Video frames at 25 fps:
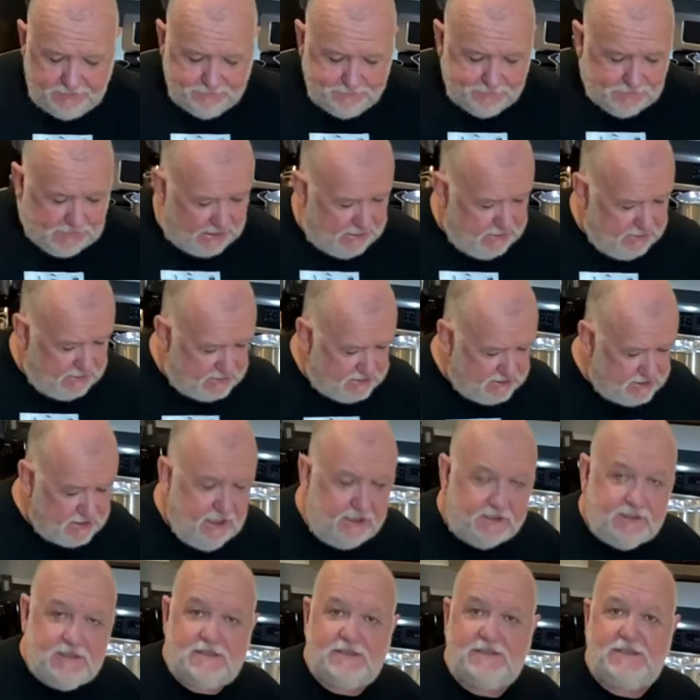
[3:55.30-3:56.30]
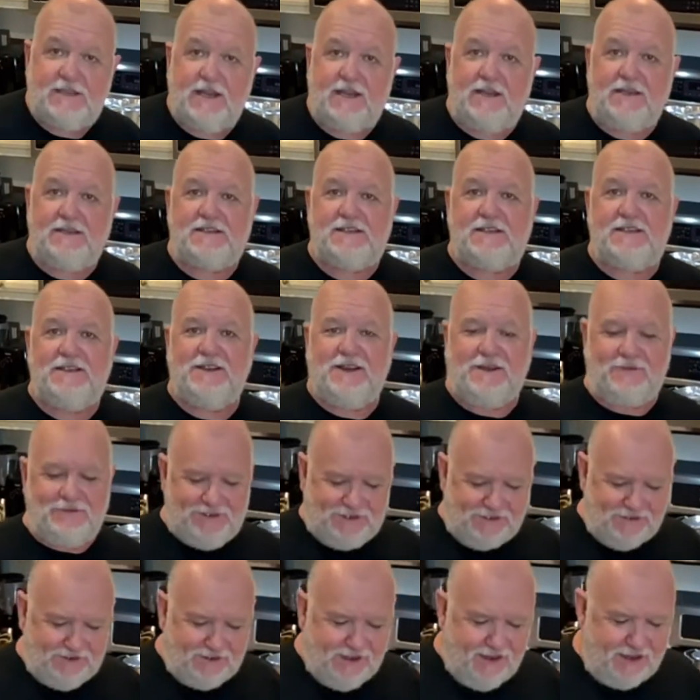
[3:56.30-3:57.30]
in the southern states of
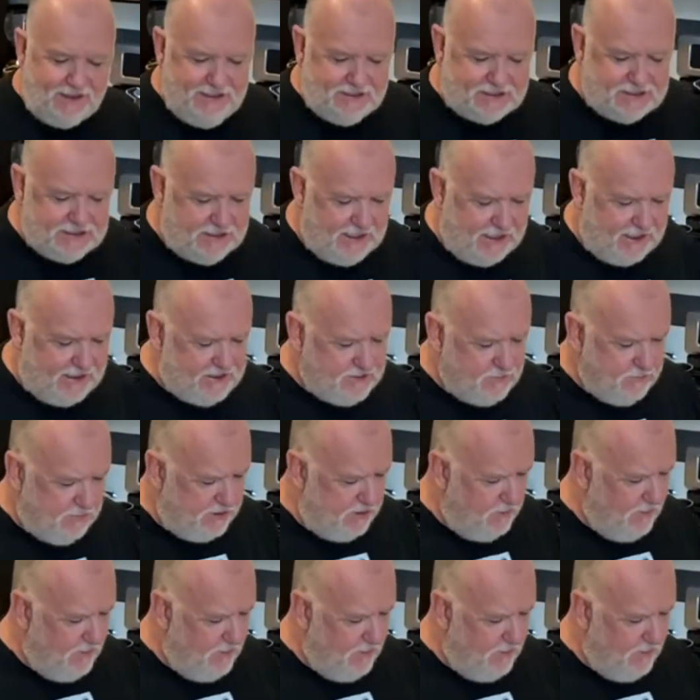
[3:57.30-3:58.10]
the United States, when you